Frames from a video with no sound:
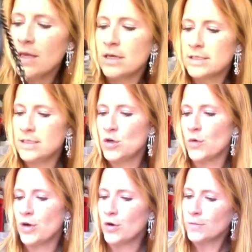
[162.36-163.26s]
the
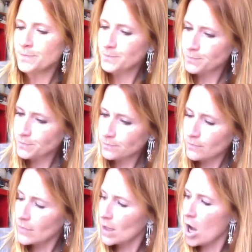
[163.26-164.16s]
exterior.
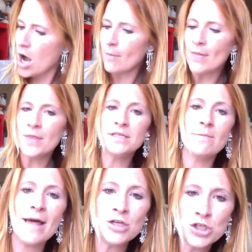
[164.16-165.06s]
The
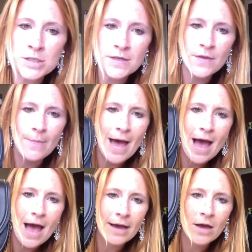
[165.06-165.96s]
dimensions of the
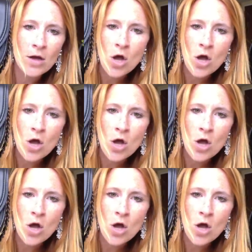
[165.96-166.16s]
bag